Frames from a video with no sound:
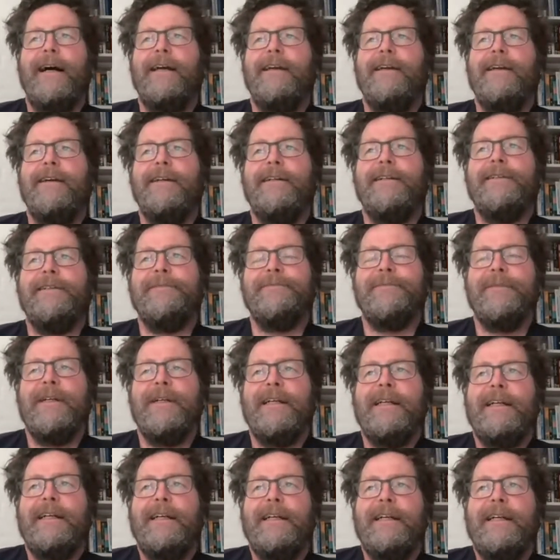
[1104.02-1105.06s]
I um,
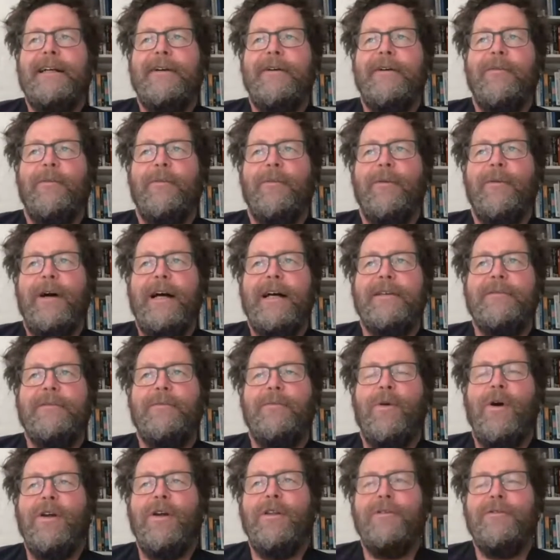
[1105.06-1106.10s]
at
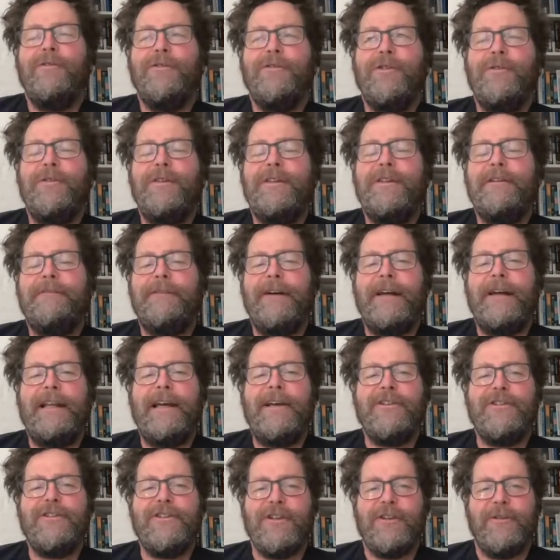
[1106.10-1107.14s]
one during the
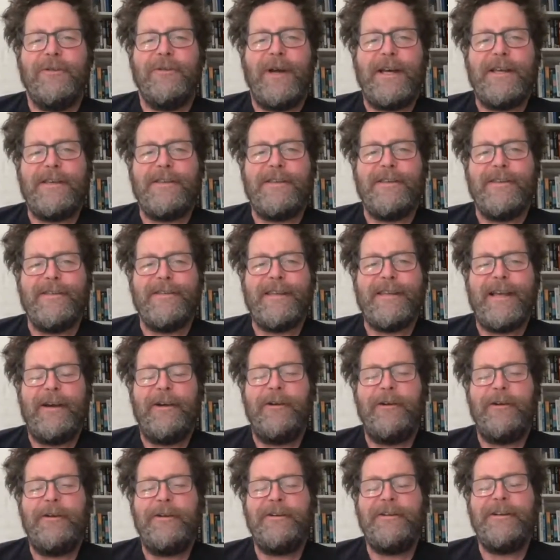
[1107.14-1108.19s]
financial crisis, I
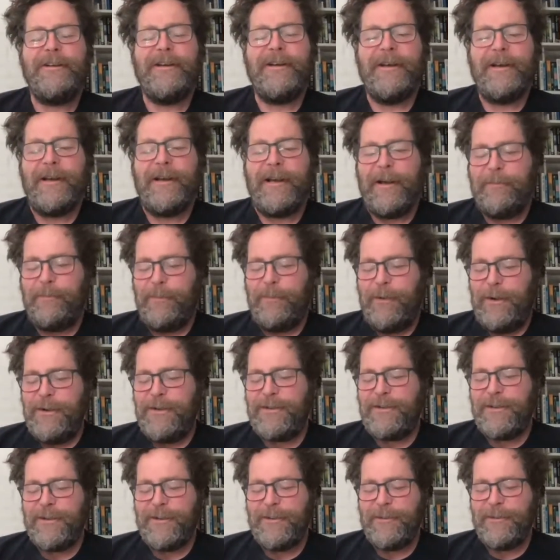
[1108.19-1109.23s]
heard a, a
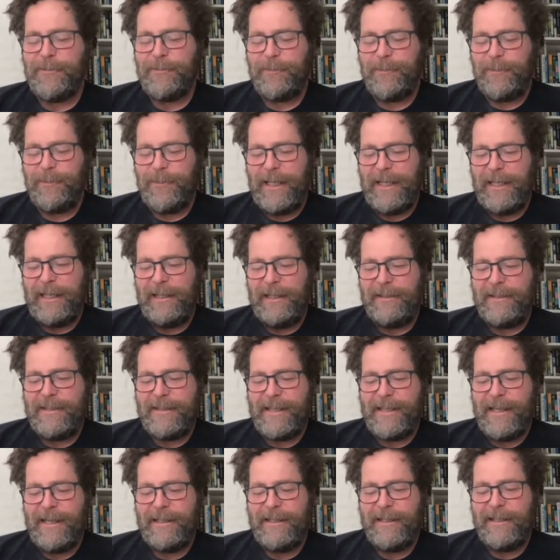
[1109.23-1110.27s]
person that had
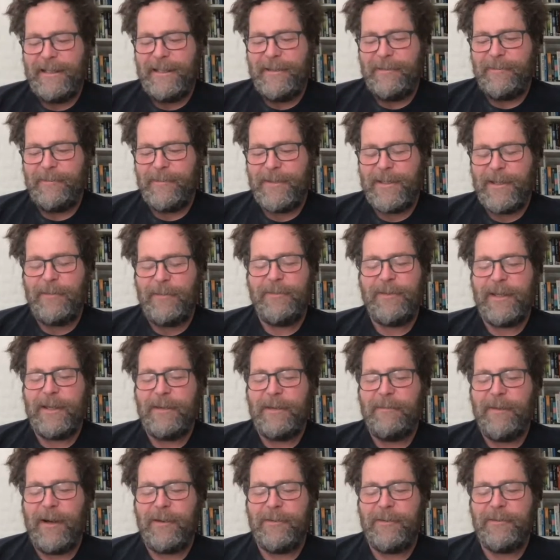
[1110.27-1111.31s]
said um, something
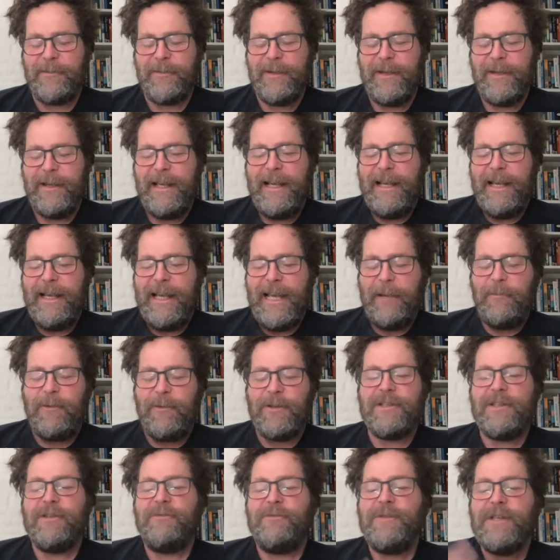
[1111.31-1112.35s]
about it
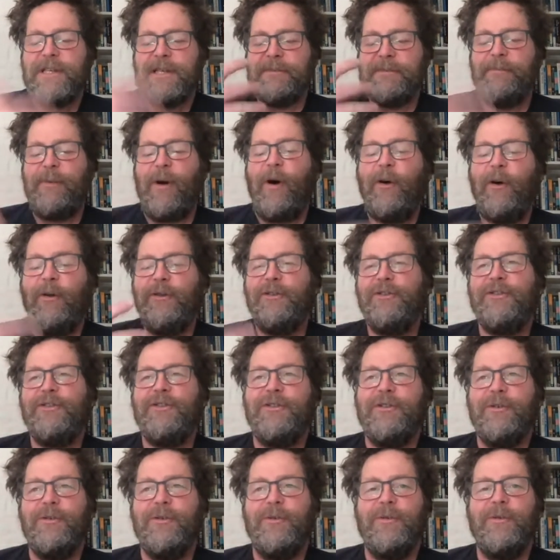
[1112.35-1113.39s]
was a response
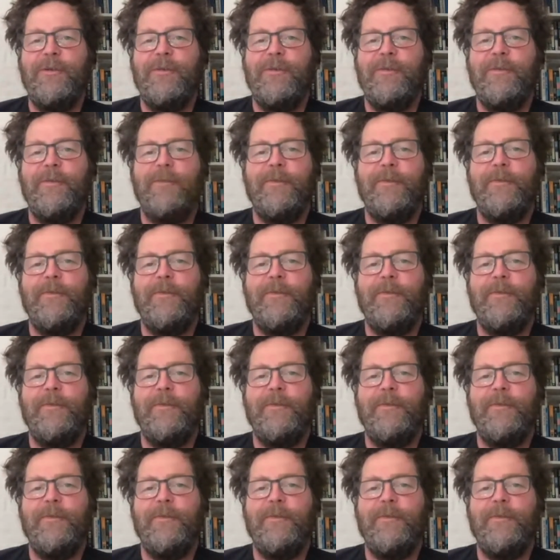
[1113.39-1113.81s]
to